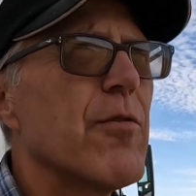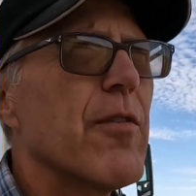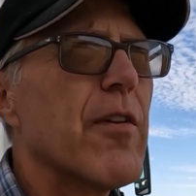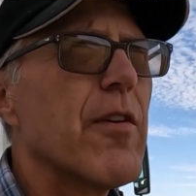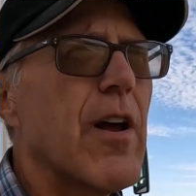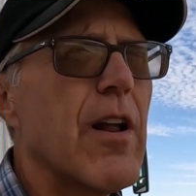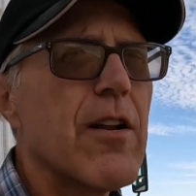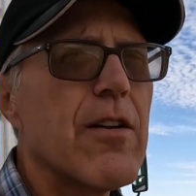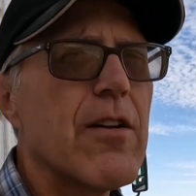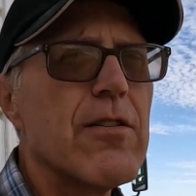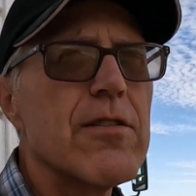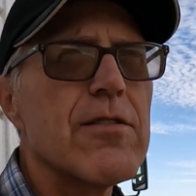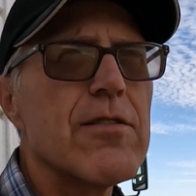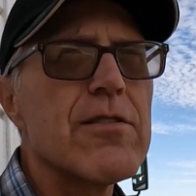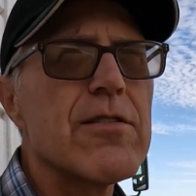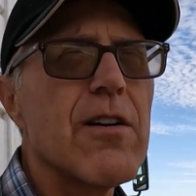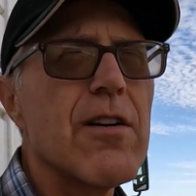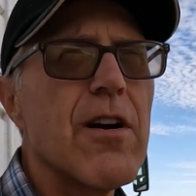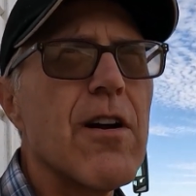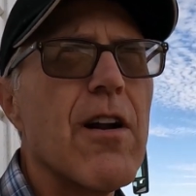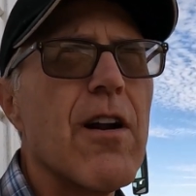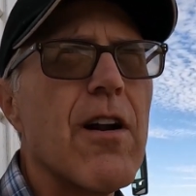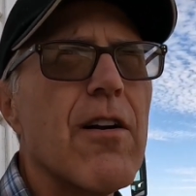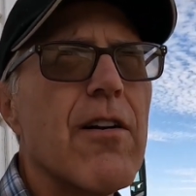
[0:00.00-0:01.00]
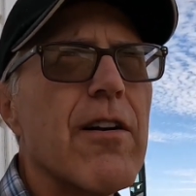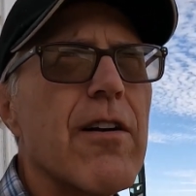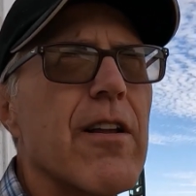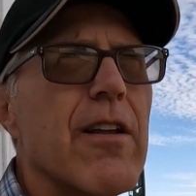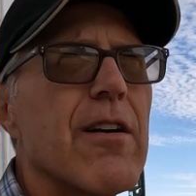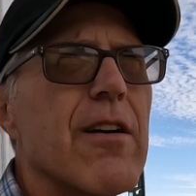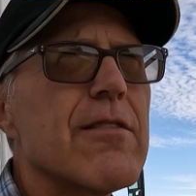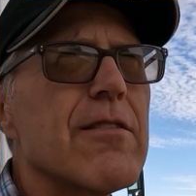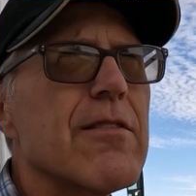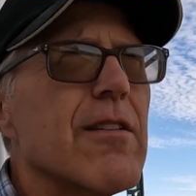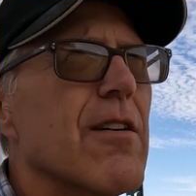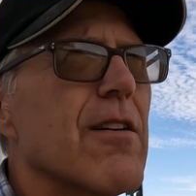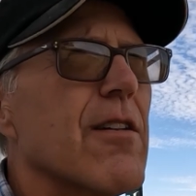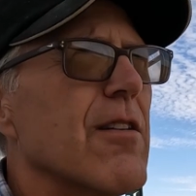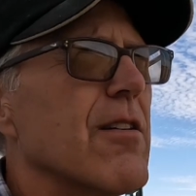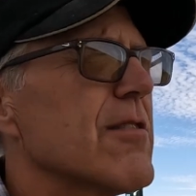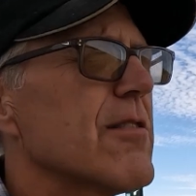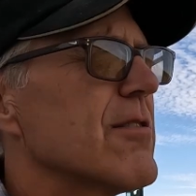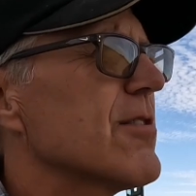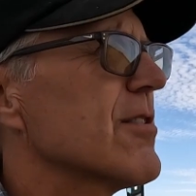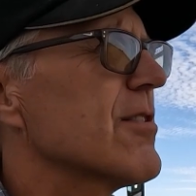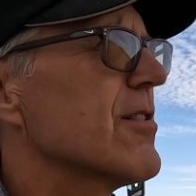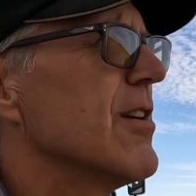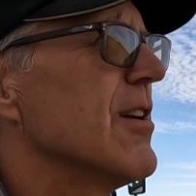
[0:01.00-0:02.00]
We've got a good start already on
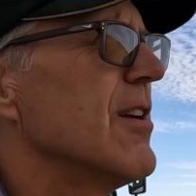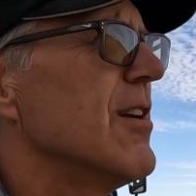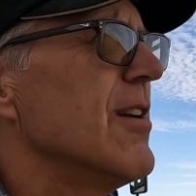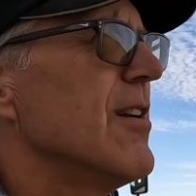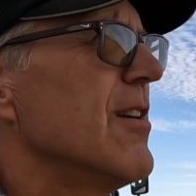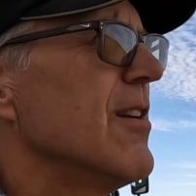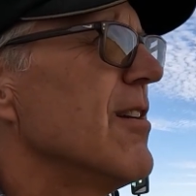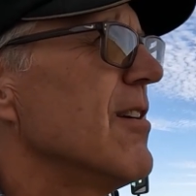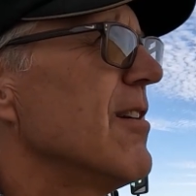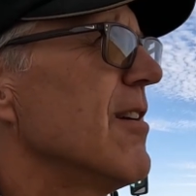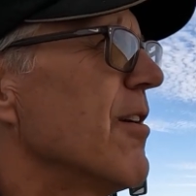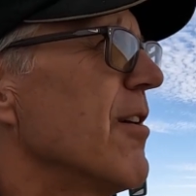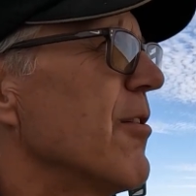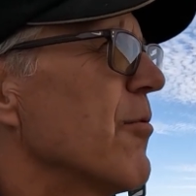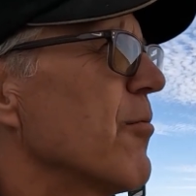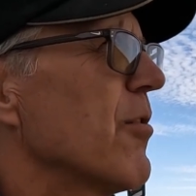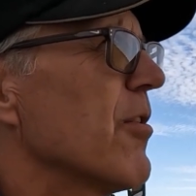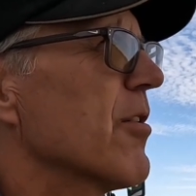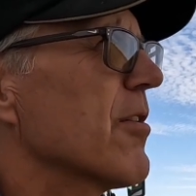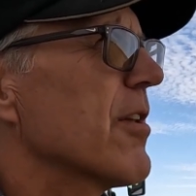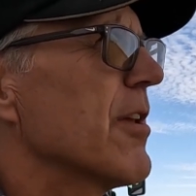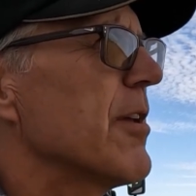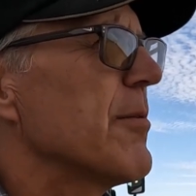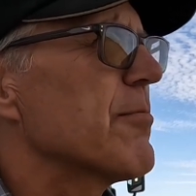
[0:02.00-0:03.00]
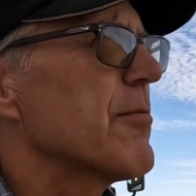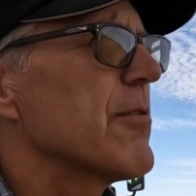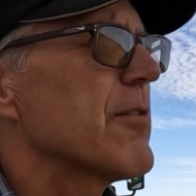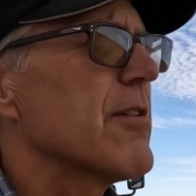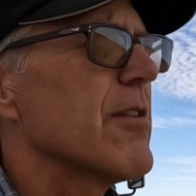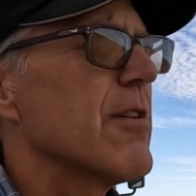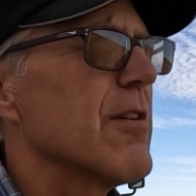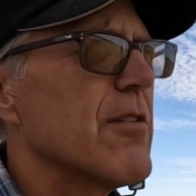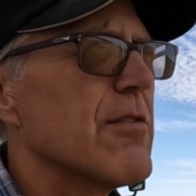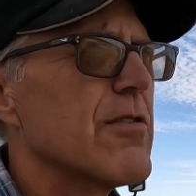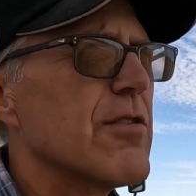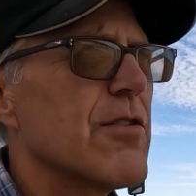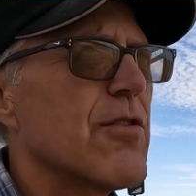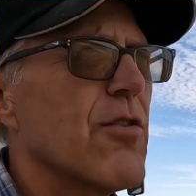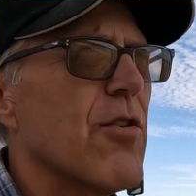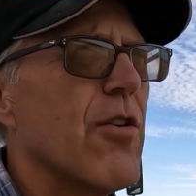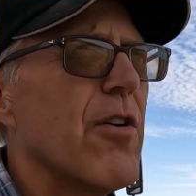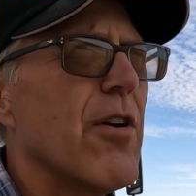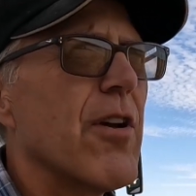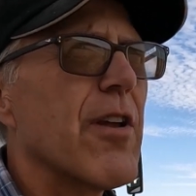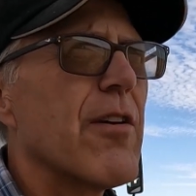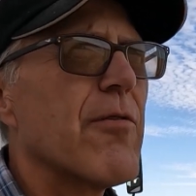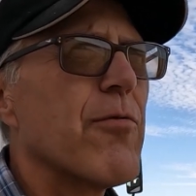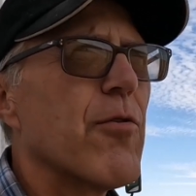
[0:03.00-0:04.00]
tillage, and we'll keep the tillage
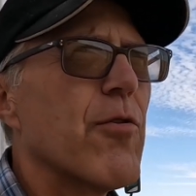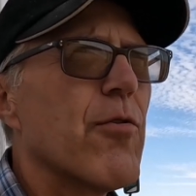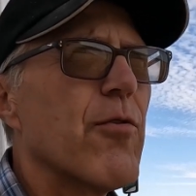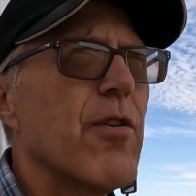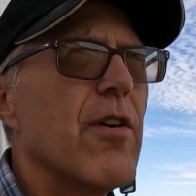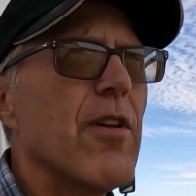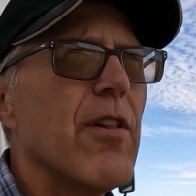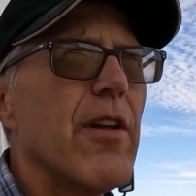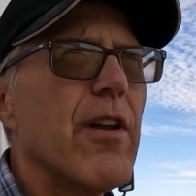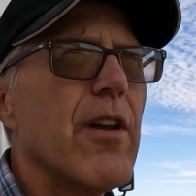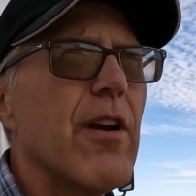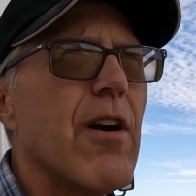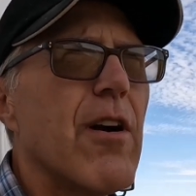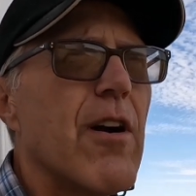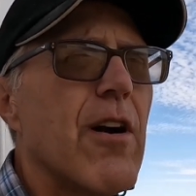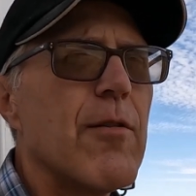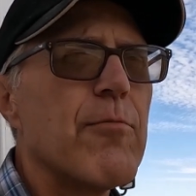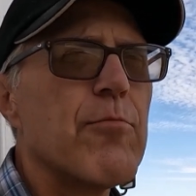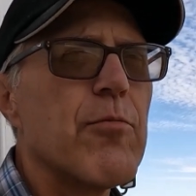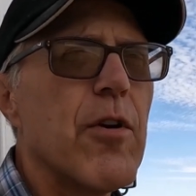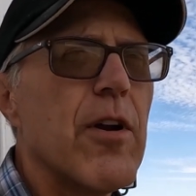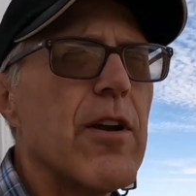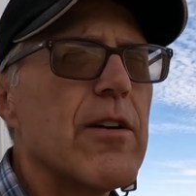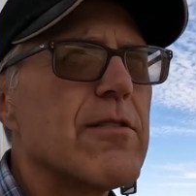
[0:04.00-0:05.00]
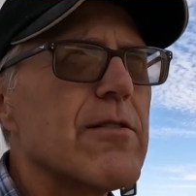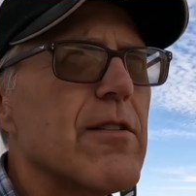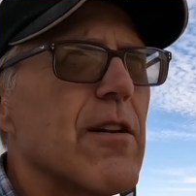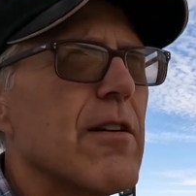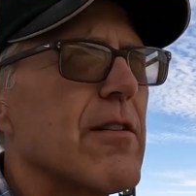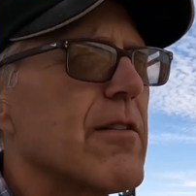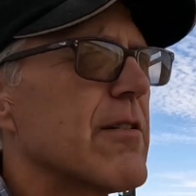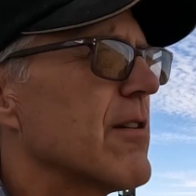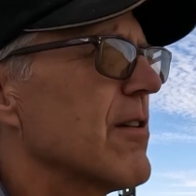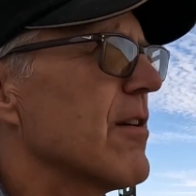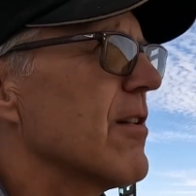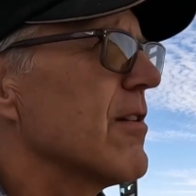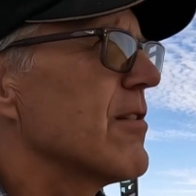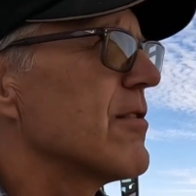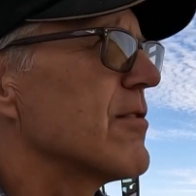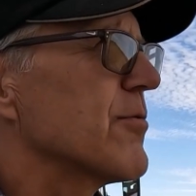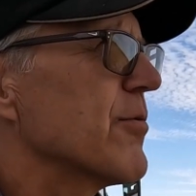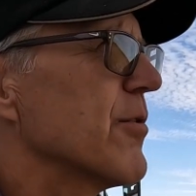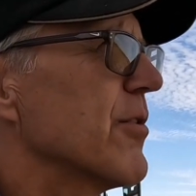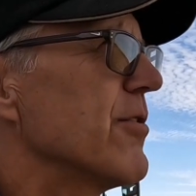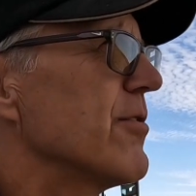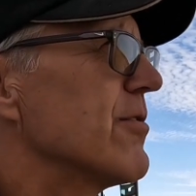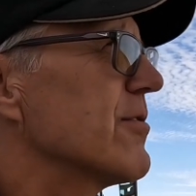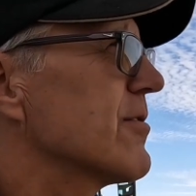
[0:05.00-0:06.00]
going. If we're really hard pressed on tillage,
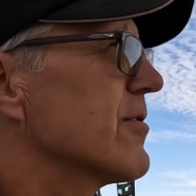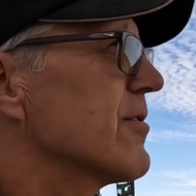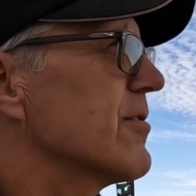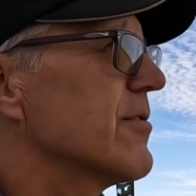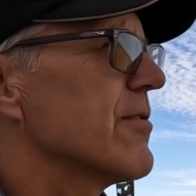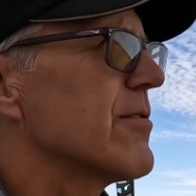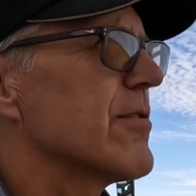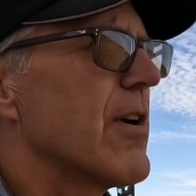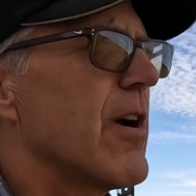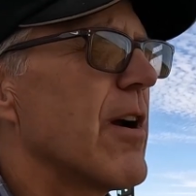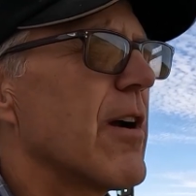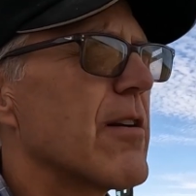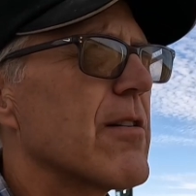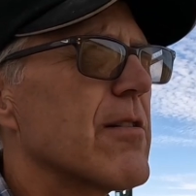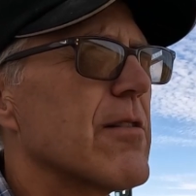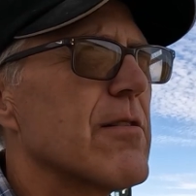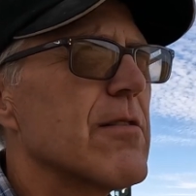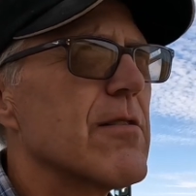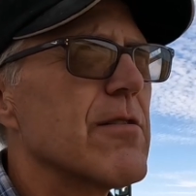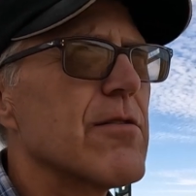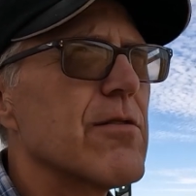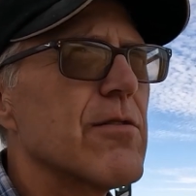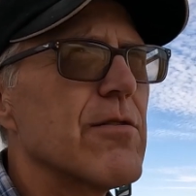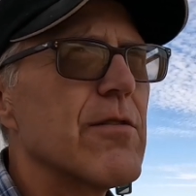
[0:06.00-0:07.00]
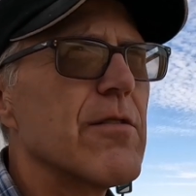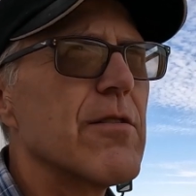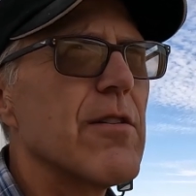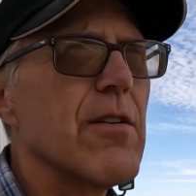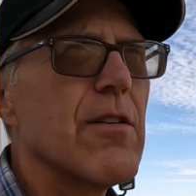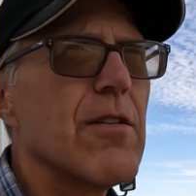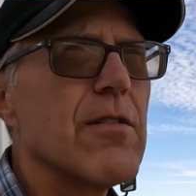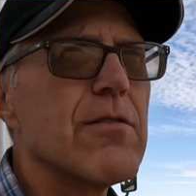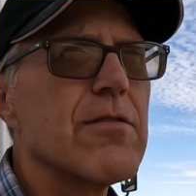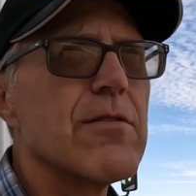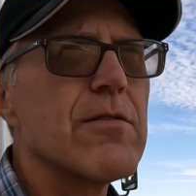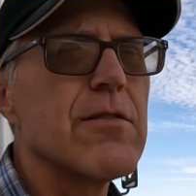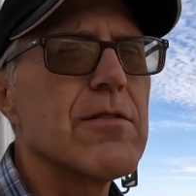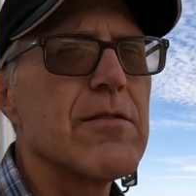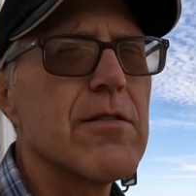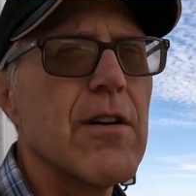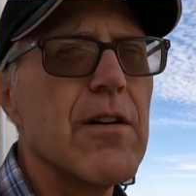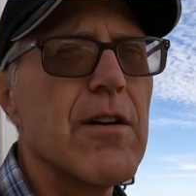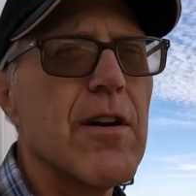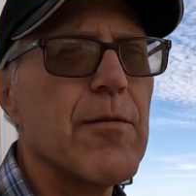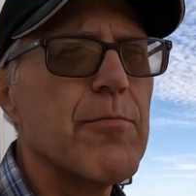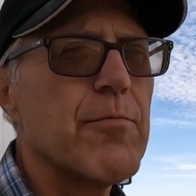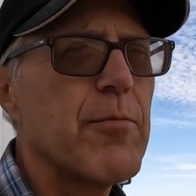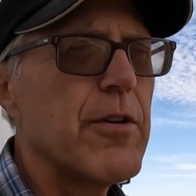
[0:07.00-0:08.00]
we use 2 tractors, 2 tillage
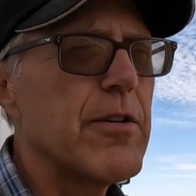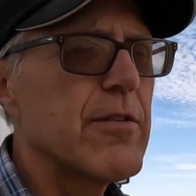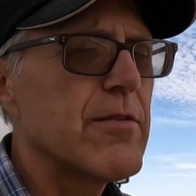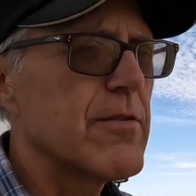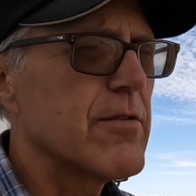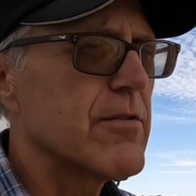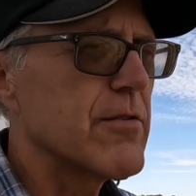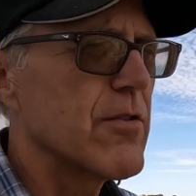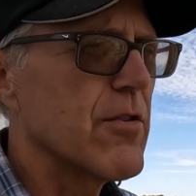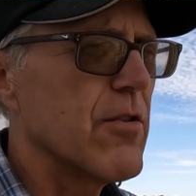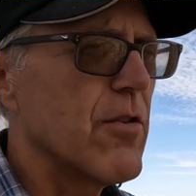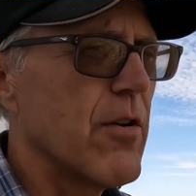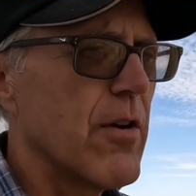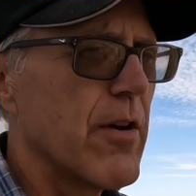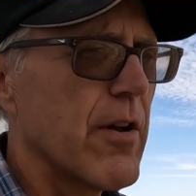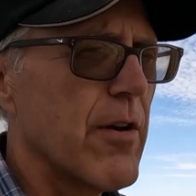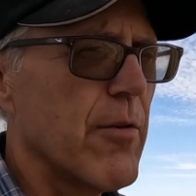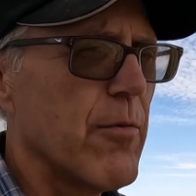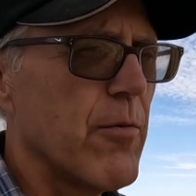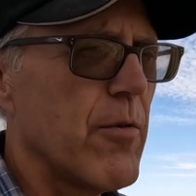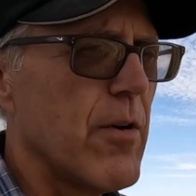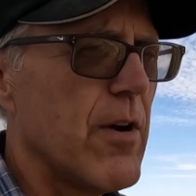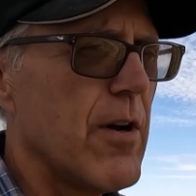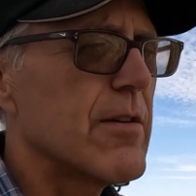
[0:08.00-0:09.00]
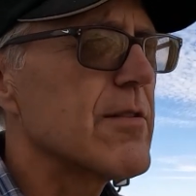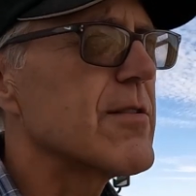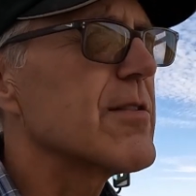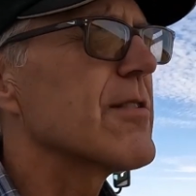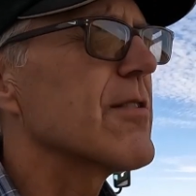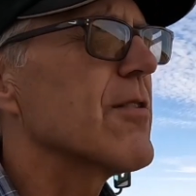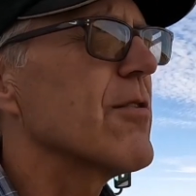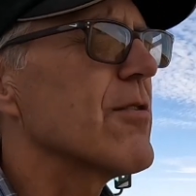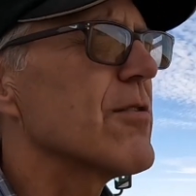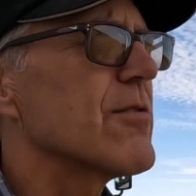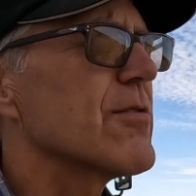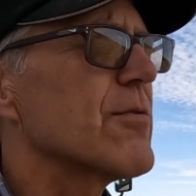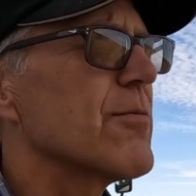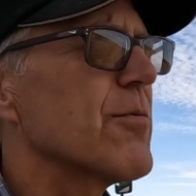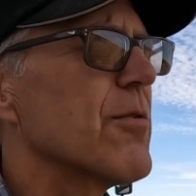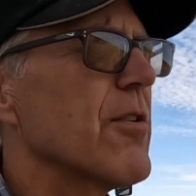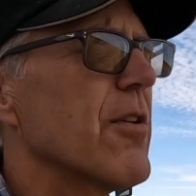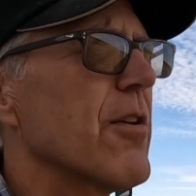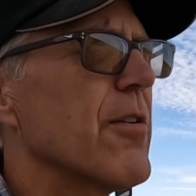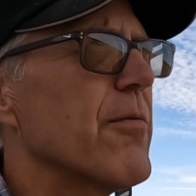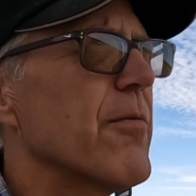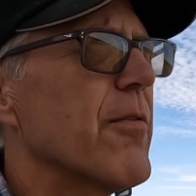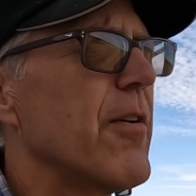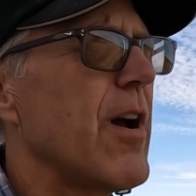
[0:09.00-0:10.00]
pieces going at once. Goes
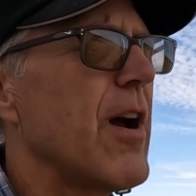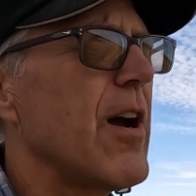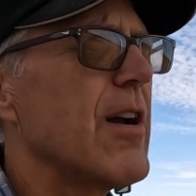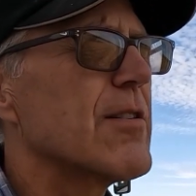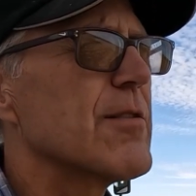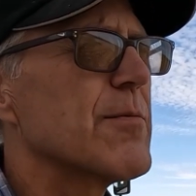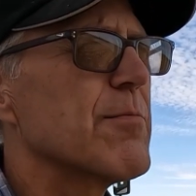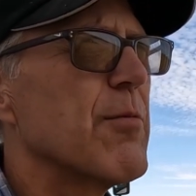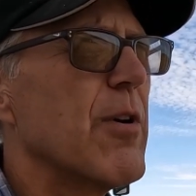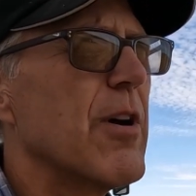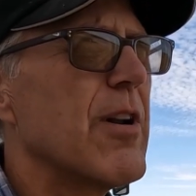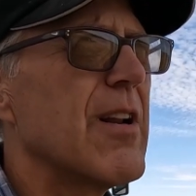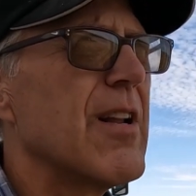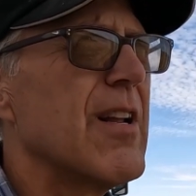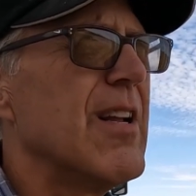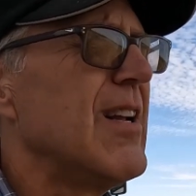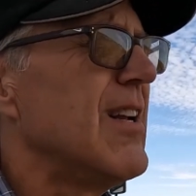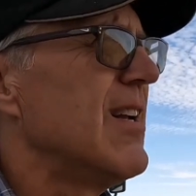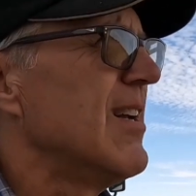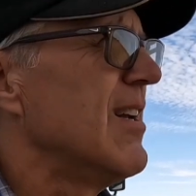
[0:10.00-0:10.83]
really fast, but